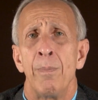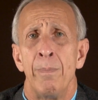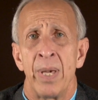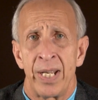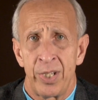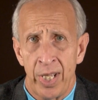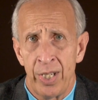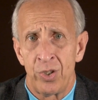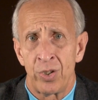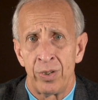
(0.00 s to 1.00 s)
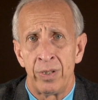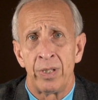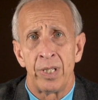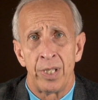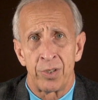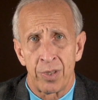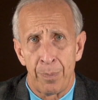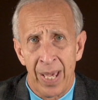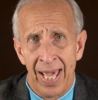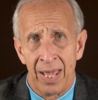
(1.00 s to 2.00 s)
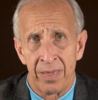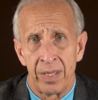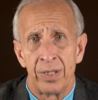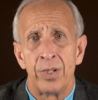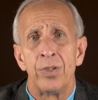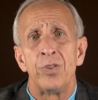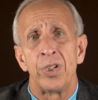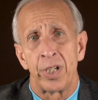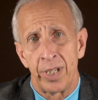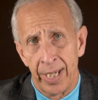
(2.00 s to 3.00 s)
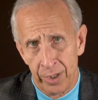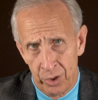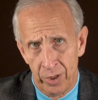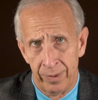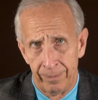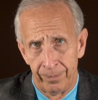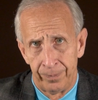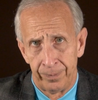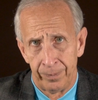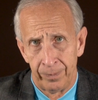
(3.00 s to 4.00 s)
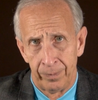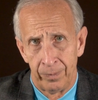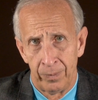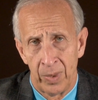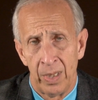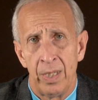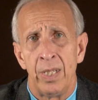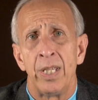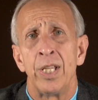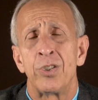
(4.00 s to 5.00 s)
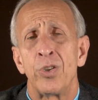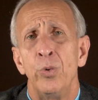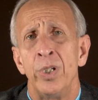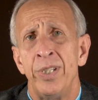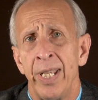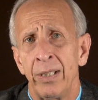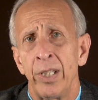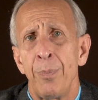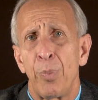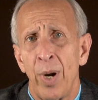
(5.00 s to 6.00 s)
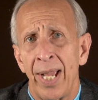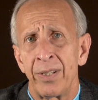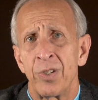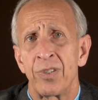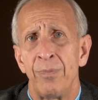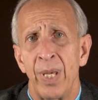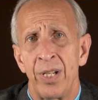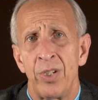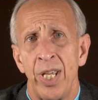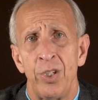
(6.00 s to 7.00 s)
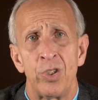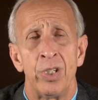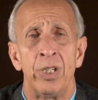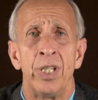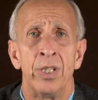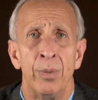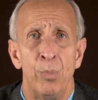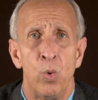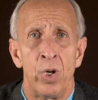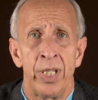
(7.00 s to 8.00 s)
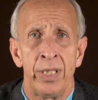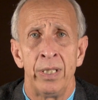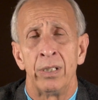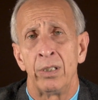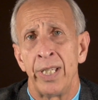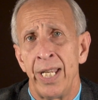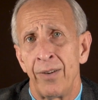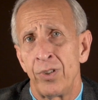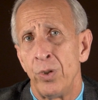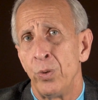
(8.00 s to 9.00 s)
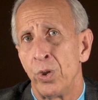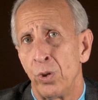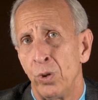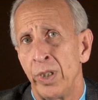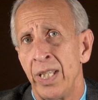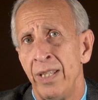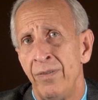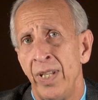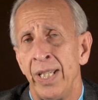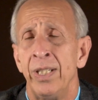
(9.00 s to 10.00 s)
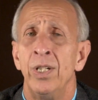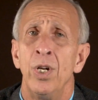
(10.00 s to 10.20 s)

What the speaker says: Meditation is the path to connection. It's through a daily practice of meditation in the morning, late afternoon, early evening.